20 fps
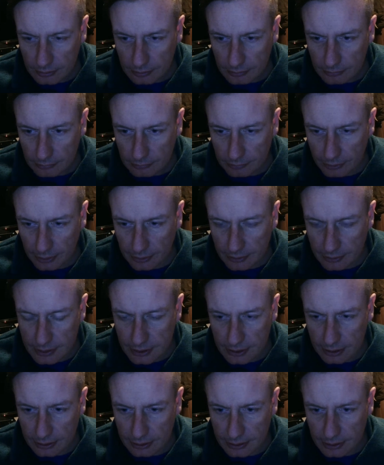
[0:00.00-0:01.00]
fires
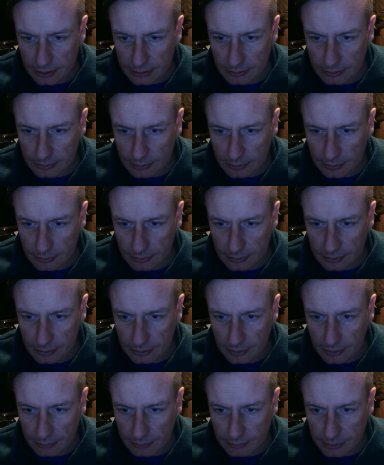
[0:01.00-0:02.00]
continue, I'm going to
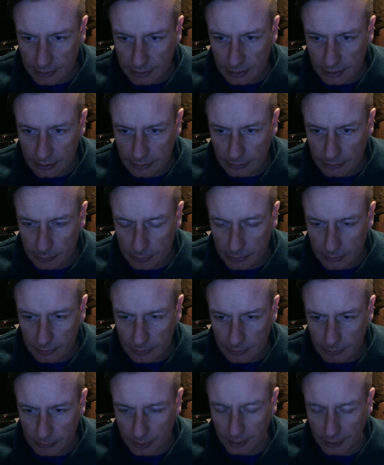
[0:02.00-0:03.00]
have to dig up
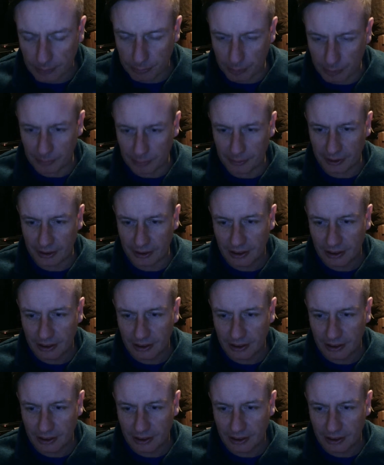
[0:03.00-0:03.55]
my plumbing.